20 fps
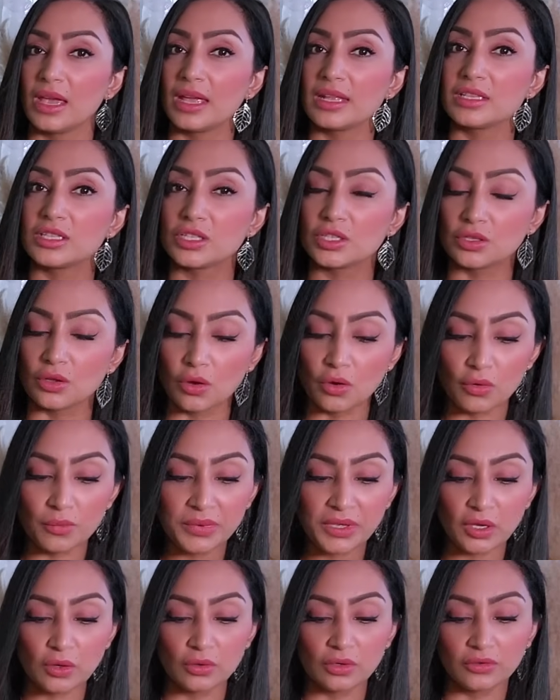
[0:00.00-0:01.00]
It's so
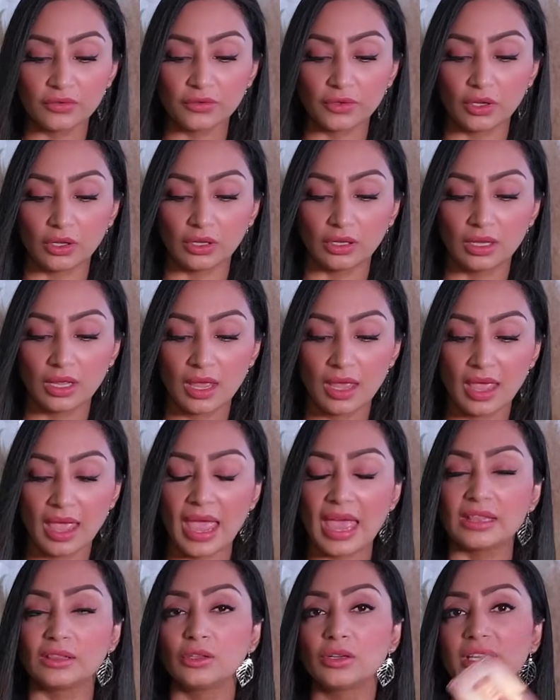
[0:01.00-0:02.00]
beautiful.
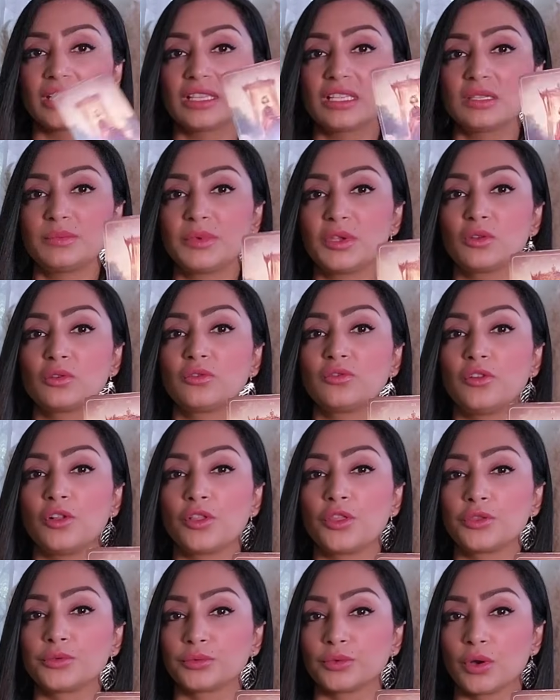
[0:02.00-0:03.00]
And look at this beautiful
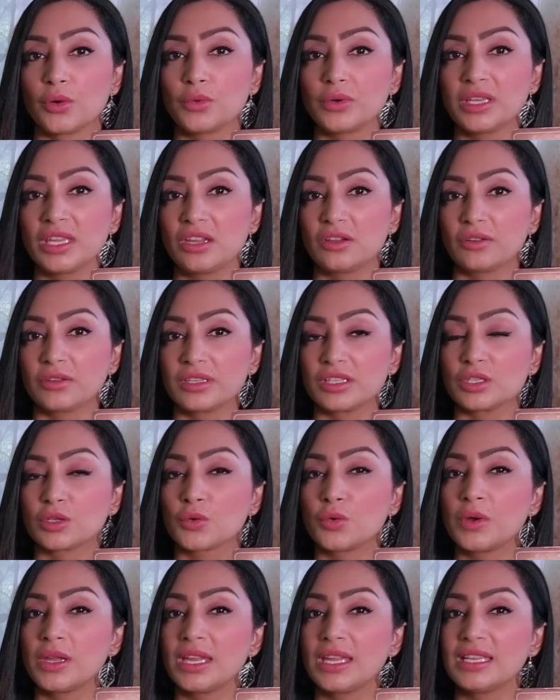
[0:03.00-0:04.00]
throne here. This
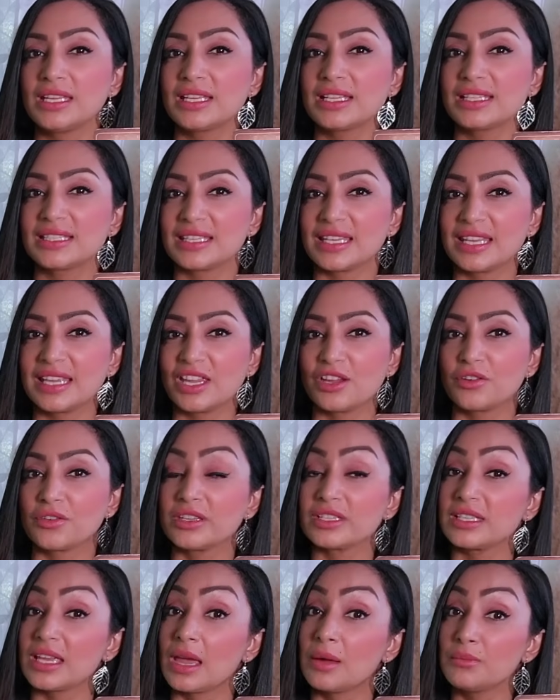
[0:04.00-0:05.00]
queen is sitting here.
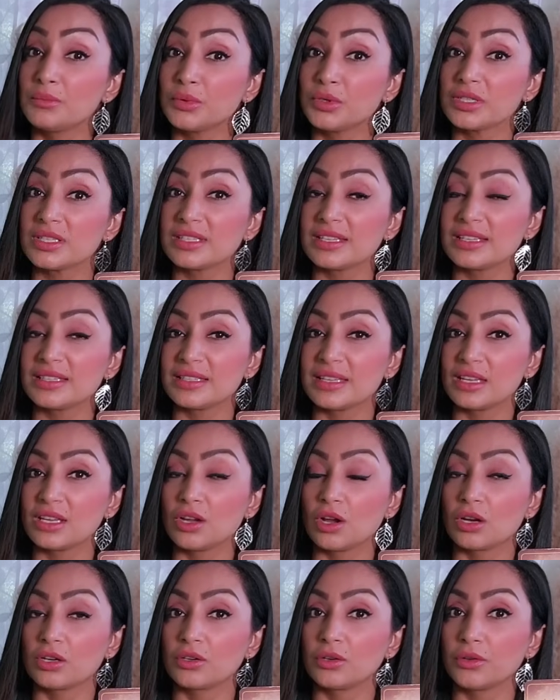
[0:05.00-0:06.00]
This empress is
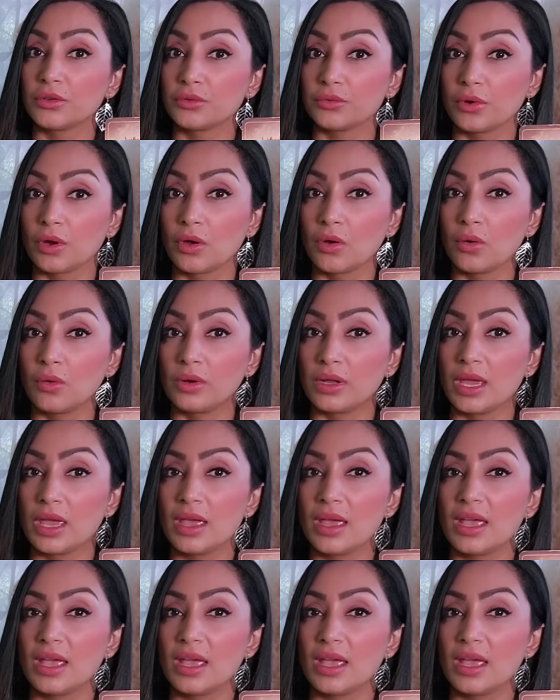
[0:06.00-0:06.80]
sitting on her throne.